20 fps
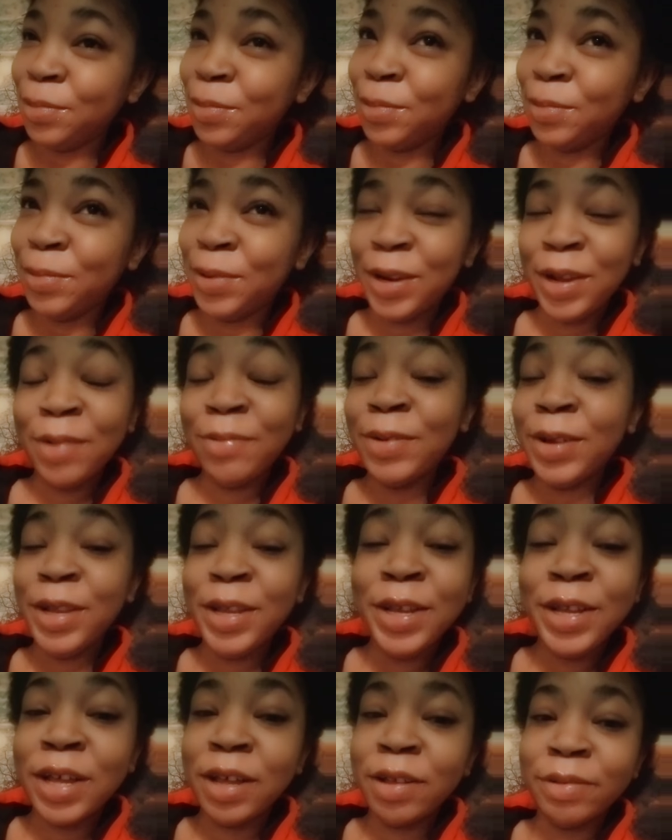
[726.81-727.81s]
whenever he
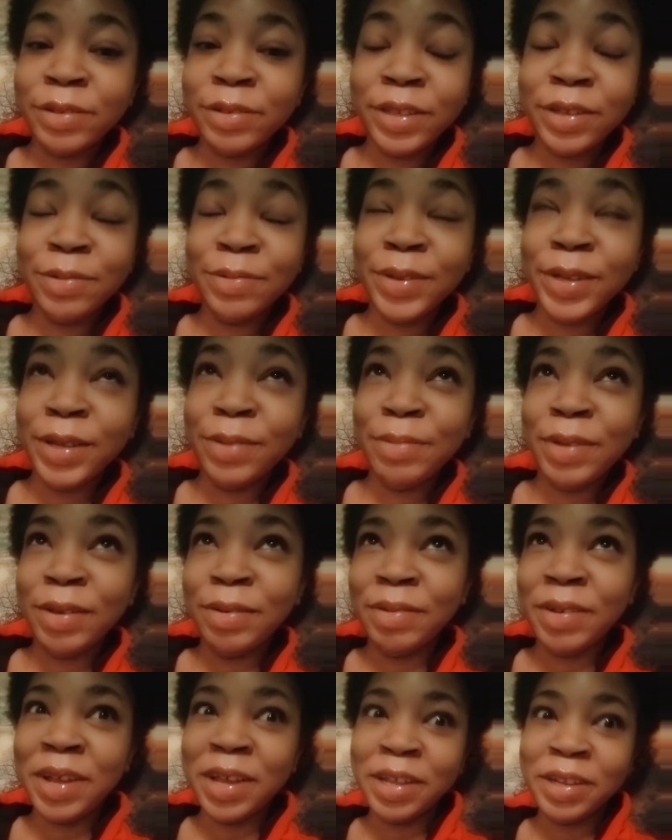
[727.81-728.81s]
comes in,
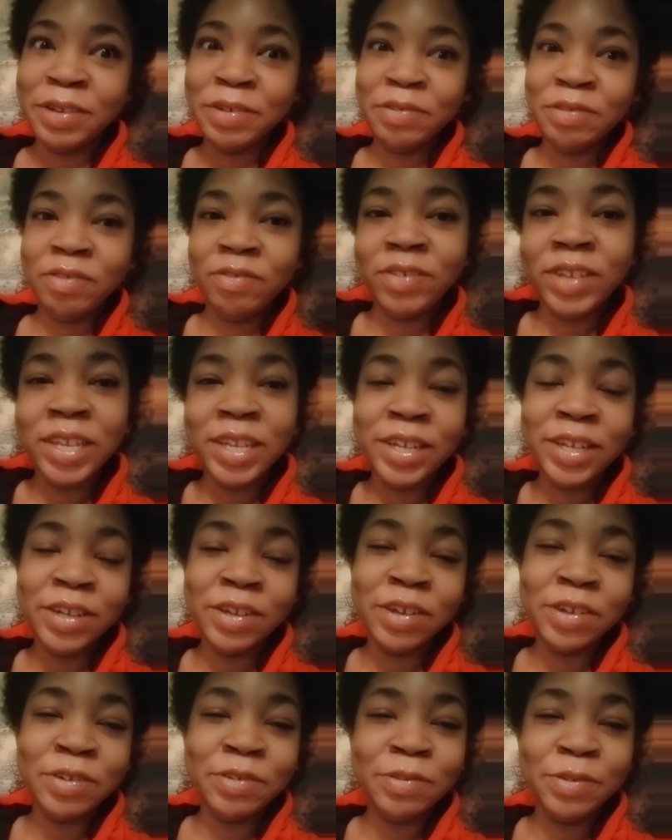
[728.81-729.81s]
maybe I do a
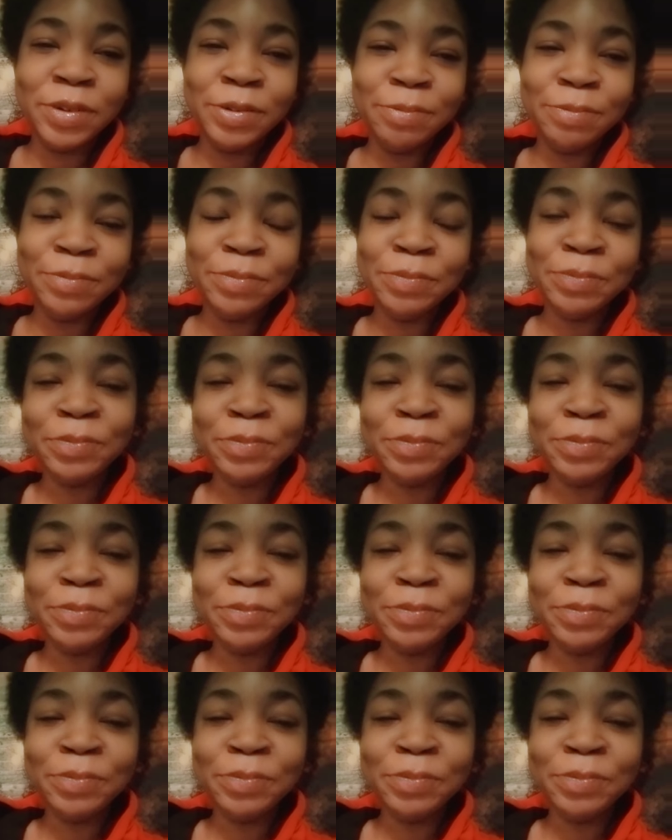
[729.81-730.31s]
video with him.